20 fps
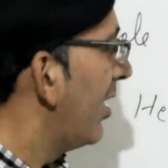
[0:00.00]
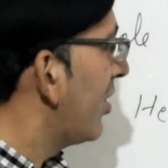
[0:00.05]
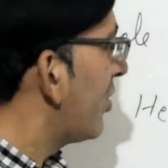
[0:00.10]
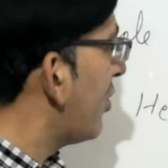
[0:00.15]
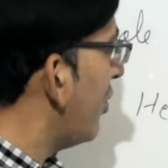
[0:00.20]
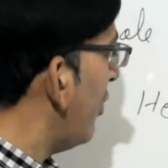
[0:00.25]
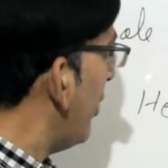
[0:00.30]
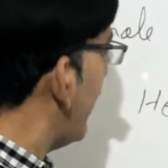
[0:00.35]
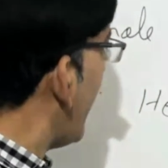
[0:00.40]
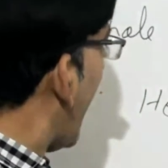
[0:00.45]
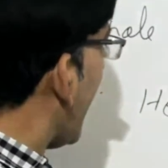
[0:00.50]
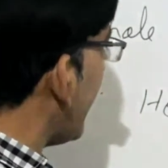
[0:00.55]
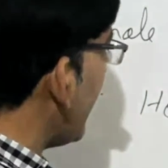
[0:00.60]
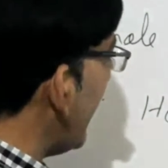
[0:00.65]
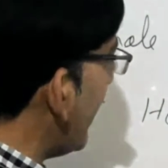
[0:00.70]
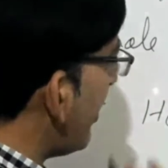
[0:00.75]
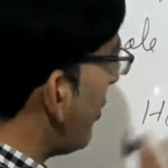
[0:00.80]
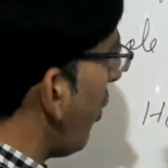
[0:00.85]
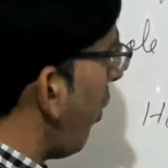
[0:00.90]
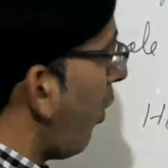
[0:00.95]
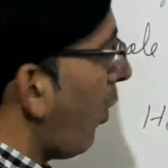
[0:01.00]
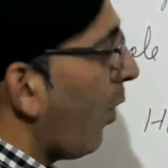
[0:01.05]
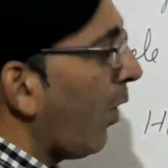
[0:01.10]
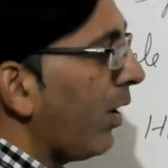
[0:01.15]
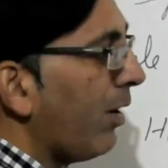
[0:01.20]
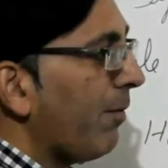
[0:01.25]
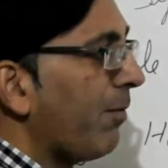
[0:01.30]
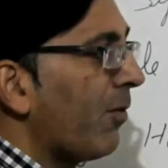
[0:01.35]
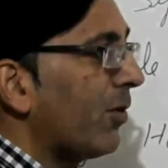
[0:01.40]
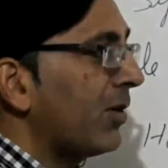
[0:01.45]
So that is
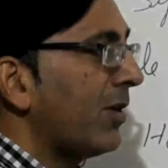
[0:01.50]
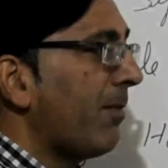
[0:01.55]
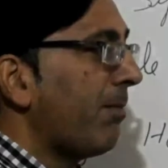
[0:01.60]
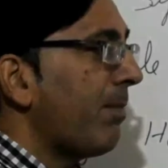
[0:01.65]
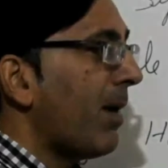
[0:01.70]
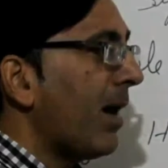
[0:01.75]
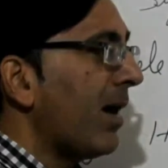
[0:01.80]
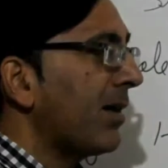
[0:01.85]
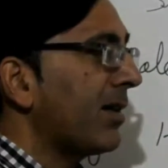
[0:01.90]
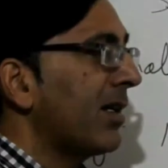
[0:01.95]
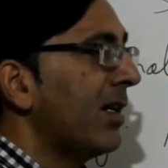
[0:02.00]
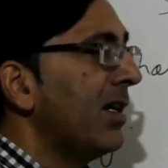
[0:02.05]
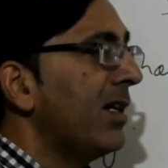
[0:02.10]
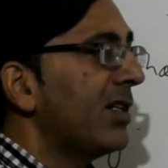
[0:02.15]
whole for the part.